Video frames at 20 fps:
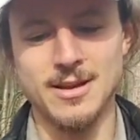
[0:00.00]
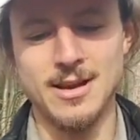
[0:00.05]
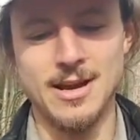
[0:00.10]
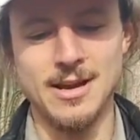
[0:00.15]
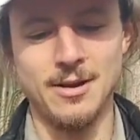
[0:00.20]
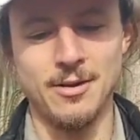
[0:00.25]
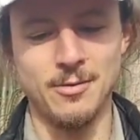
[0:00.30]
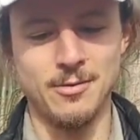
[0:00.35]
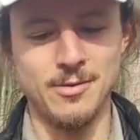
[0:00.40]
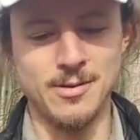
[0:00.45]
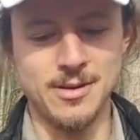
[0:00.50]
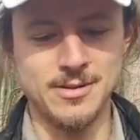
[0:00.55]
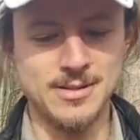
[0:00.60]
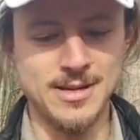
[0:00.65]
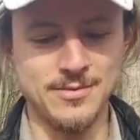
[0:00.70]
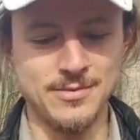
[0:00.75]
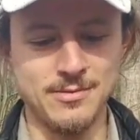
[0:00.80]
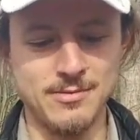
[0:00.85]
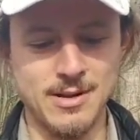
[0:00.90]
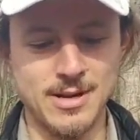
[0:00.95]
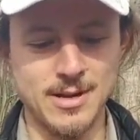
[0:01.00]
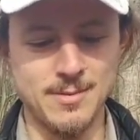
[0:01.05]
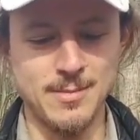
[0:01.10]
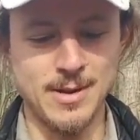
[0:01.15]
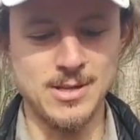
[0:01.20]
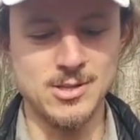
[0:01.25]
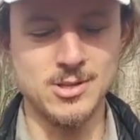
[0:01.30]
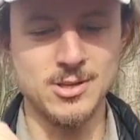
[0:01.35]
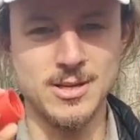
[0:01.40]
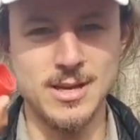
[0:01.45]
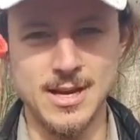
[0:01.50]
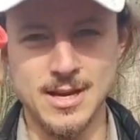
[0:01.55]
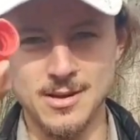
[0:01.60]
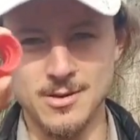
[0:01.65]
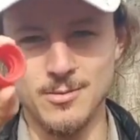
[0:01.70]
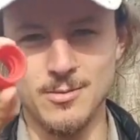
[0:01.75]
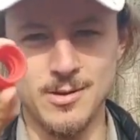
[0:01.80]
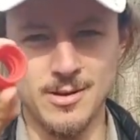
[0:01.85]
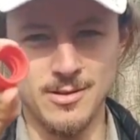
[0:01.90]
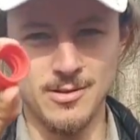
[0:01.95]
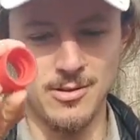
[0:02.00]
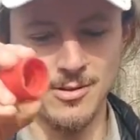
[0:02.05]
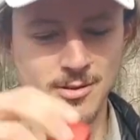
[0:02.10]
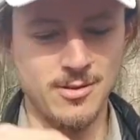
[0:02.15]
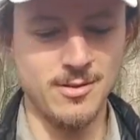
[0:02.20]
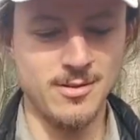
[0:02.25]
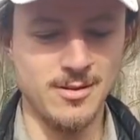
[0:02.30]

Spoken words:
I definitely recommend you get it with